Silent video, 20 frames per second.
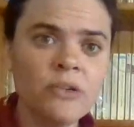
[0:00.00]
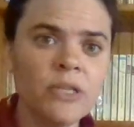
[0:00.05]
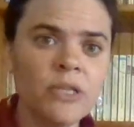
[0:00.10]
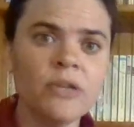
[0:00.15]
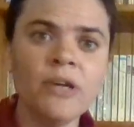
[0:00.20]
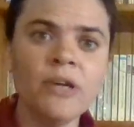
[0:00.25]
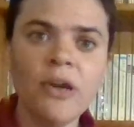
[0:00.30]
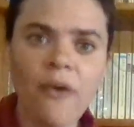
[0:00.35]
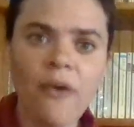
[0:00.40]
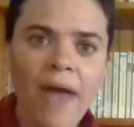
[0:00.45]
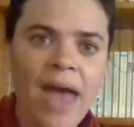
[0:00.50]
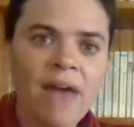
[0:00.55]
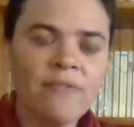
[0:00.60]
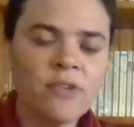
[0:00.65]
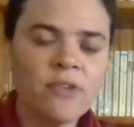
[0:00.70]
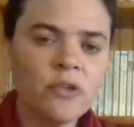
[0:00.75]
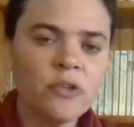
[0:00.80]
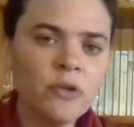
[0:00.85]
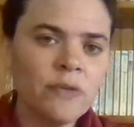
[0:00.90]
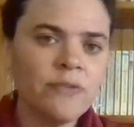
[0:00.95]
You don't have
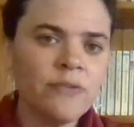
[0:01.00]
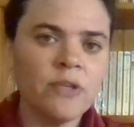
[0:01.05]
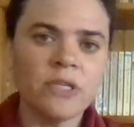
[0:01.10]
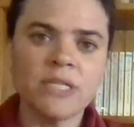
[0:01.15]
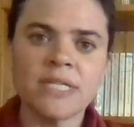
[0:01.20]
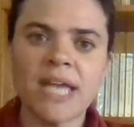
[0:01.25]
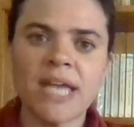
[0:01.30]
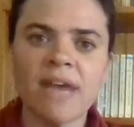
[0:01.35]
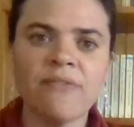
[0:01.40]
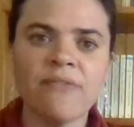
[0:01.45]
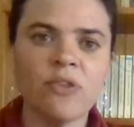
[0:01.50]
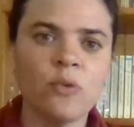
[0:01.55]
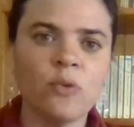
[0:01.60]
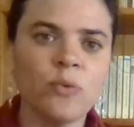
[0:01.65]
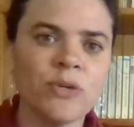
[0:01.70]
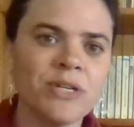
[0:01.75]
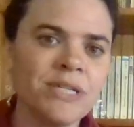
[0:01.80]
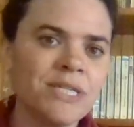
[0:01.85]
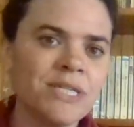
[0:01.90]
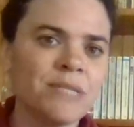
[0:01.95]
to if you just have the
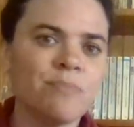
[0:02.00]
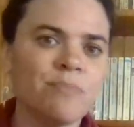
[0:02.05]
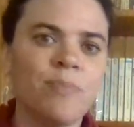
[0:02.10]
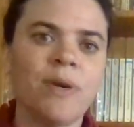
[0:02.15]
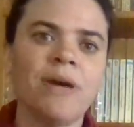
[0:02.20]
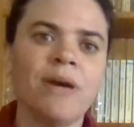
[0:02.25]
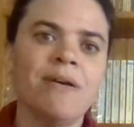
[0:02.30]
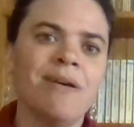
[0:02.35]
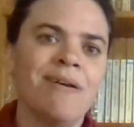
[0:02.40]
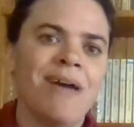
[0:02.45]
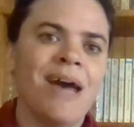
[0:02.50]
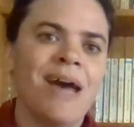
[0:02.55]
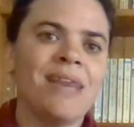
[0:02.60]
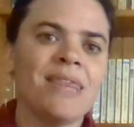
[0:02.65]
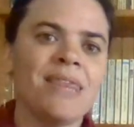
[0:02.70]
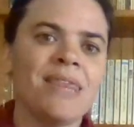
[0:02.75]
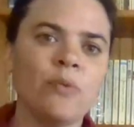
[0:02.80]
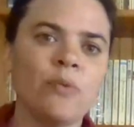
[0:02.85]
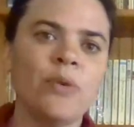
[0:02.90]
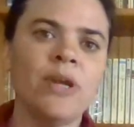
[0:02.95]
words, but I
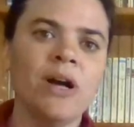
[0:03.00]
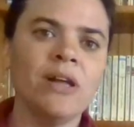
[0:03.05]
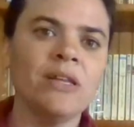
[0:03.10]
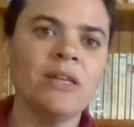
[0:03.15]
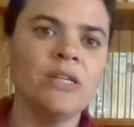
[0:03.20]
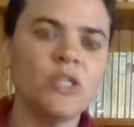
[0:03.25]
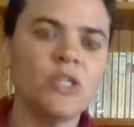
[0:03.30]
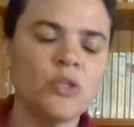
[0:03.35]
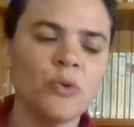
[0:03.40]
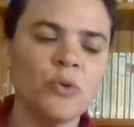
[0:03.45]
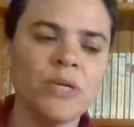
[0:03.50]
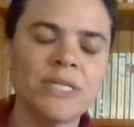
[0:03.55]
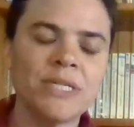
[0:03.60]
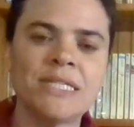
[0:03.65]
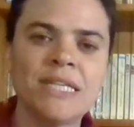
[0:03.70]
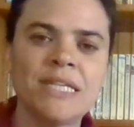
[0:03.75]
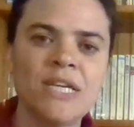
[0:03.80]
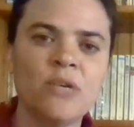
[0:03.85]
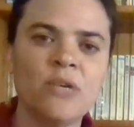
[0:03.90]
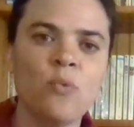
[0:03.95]
think we'd all enjoy
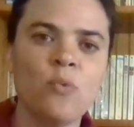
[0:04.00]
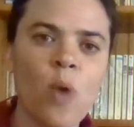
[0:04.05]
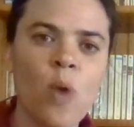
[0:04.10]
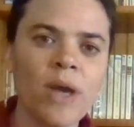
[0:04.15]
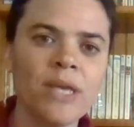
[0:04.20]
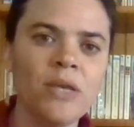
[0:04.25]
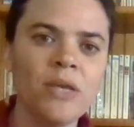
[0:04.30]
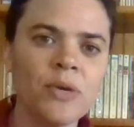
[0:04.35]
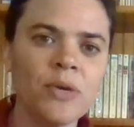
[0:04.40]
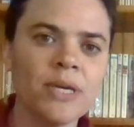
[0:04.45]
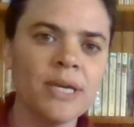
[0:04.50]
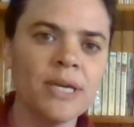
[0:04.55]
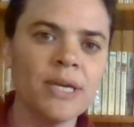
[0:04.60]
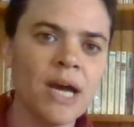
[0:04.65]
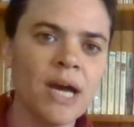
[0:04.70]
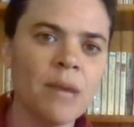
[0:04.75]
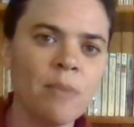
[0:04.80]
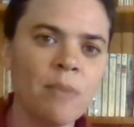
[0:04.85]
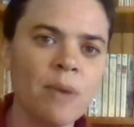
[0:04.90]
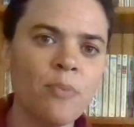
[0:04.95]
seeing what you can
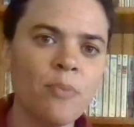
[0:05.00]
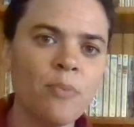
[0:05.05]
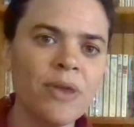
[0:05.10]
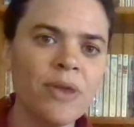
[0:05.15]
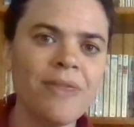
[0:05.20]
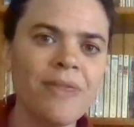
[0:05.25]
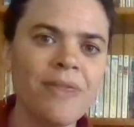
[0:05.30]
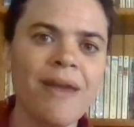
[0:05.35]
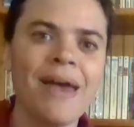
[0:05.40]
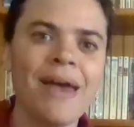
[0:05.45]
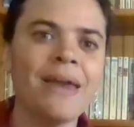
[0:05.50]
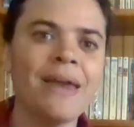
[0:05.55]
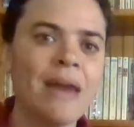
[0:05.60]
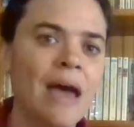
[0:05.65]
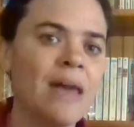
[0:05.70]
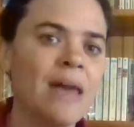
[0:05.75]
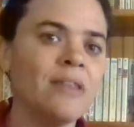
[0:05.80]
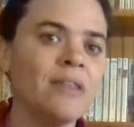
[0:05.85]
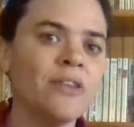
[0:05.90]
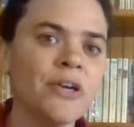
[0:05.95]
come up with, and
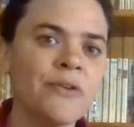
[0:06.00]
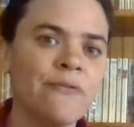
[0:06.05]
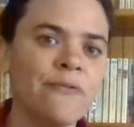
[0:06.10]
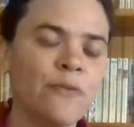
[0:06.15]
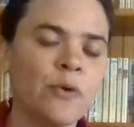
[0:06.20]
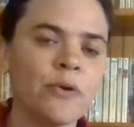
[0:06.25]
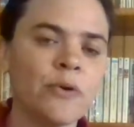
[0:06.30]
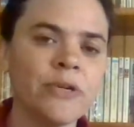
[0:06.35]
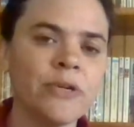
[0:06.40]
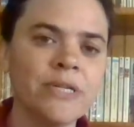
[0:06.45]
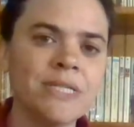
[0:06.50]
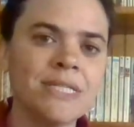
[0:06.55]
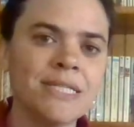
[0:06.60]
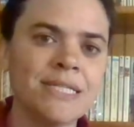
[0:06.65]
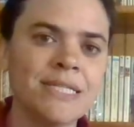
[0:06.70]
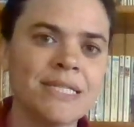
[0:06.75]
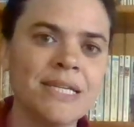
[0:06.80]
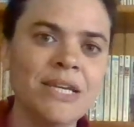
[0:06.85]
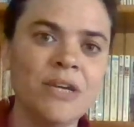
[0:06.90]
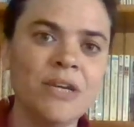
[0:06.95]
I look forward to
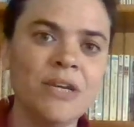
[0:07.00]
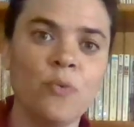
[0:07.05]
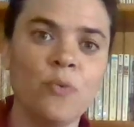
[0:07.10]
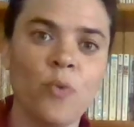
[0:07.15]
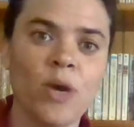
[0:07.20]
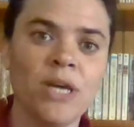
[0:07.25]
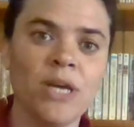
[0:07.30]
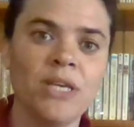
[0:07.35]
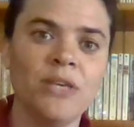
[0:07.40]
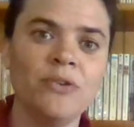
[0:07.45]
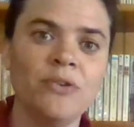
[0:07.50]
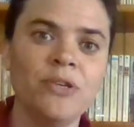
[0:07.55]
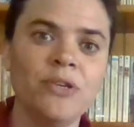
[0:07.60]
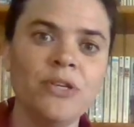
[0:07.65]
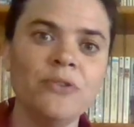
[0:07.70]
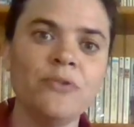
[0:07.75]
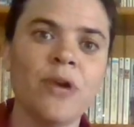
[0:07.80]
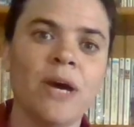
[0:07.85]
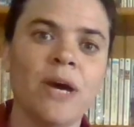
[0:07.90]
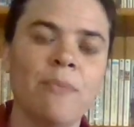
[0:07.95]
seeing what you do
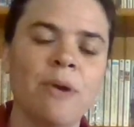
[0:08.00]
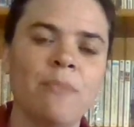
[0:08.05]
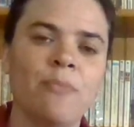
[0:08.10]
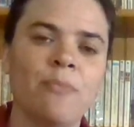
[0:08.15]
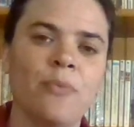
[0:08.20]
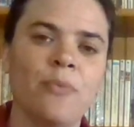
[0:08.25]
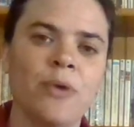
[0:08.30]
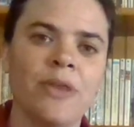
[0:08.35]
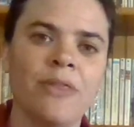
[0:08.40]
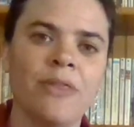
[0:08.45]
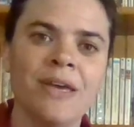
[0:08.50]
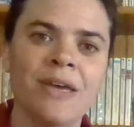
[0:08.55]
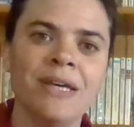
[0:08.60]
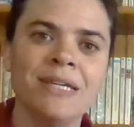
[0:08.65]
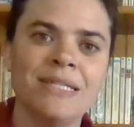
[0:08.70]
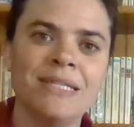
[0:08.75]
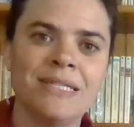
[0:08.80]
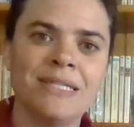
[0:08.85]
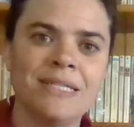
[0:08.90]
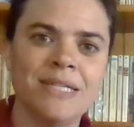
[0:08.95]
come up with.
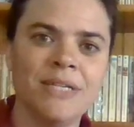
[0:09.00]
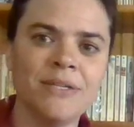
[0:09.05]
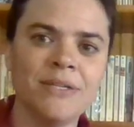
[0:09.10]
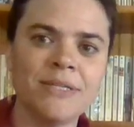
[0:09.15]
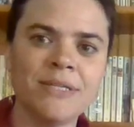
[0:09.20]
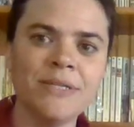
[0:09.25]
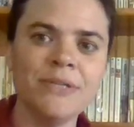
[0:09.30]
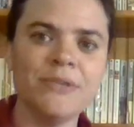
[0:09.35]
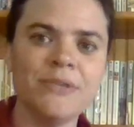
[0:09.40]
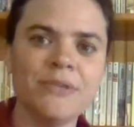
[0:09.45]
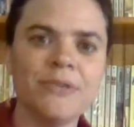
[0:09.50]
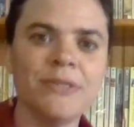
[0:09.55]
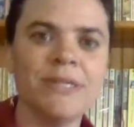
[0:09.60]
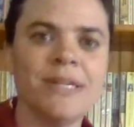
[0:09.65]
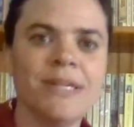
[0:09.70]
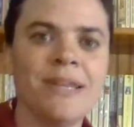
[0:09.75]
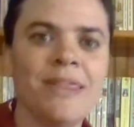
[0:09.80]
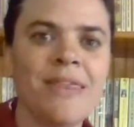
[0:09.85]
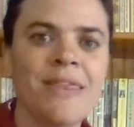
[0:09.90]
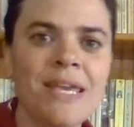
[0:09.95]
See you soon.
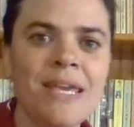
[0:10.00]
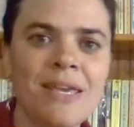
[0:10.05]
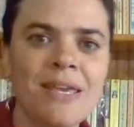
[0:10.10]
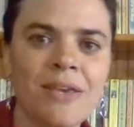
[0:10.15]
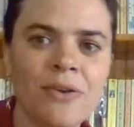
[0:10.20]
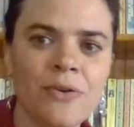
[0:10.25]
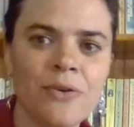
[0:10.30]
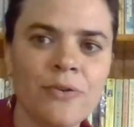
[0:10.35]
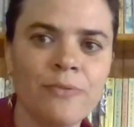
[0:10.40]
Thank you.